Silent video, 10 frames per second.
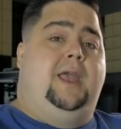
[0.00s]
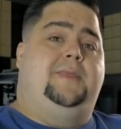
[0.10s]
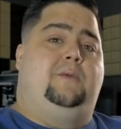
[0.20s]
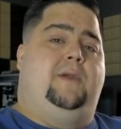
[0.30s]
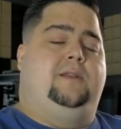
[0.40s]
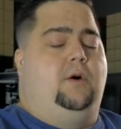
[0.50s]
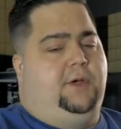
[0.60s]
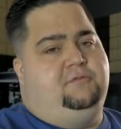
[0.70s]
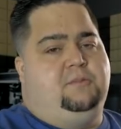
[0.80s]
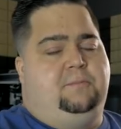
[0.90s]
and they ran
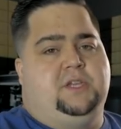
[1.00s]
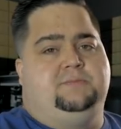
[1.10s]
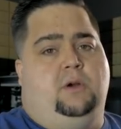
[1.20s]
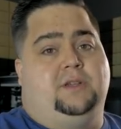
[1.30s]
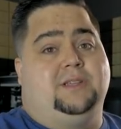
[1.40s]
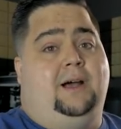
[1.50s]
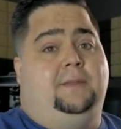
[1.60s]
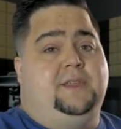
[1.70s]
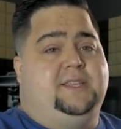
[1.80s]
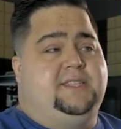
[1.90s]
all of their benchmarks
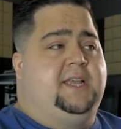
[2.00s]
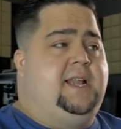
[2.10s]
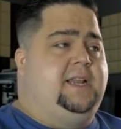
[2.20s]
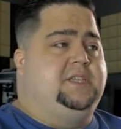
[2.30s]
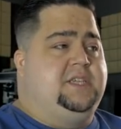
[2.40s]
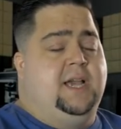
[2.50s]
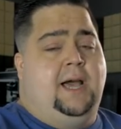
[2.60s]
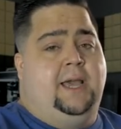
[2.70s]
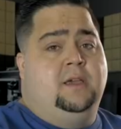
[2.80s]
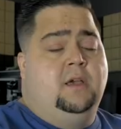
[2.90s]
on the 1080
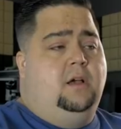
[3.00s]
Ti